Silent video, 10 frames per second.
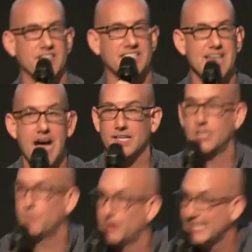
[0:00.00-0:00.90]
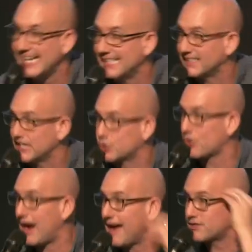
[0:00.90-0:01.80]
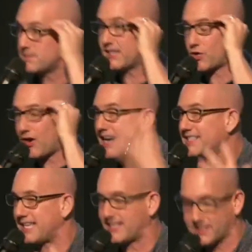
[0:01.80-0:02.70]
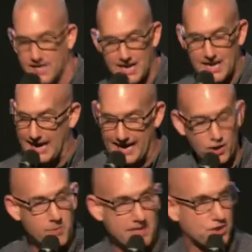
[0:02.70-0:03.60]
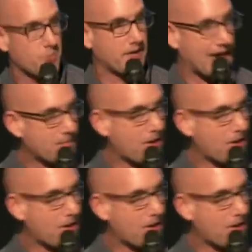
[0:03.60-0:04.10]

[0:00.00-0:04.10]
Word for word: if it's not complete. That drives me crazy because I don't know about you, but